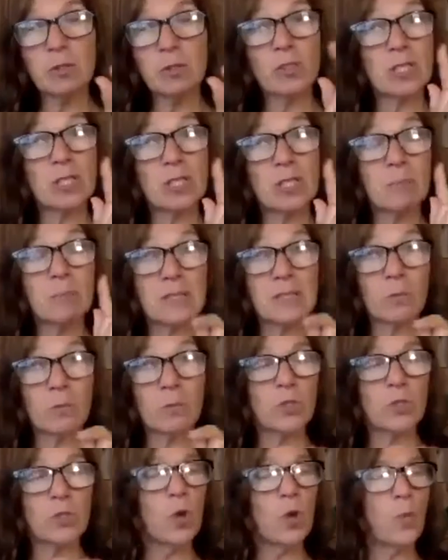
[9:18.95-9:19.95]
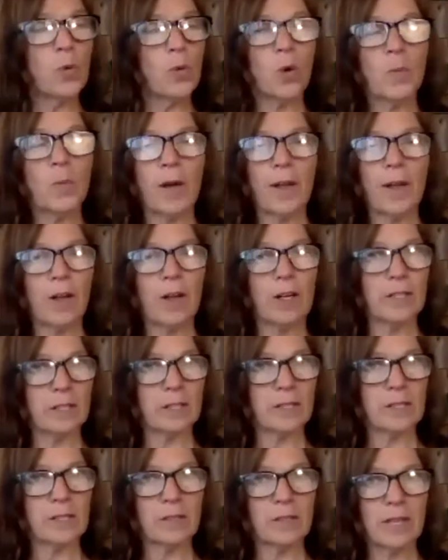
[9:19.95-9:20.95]
with no
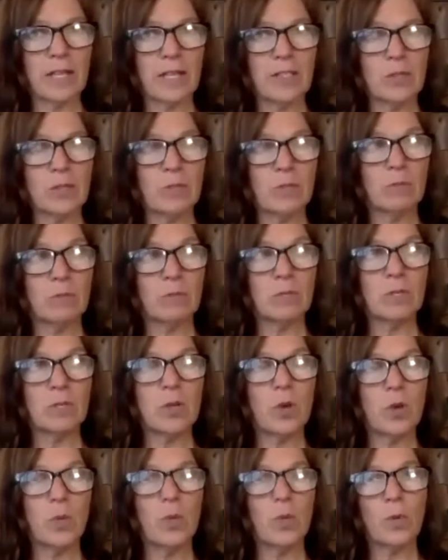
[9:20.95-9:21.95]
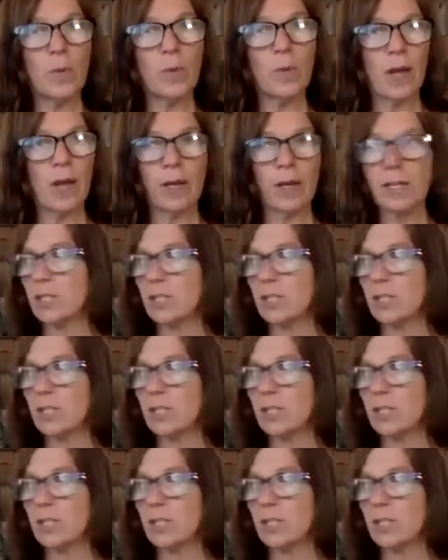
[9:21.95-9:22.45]
probiotics. Okay, so no probiotics.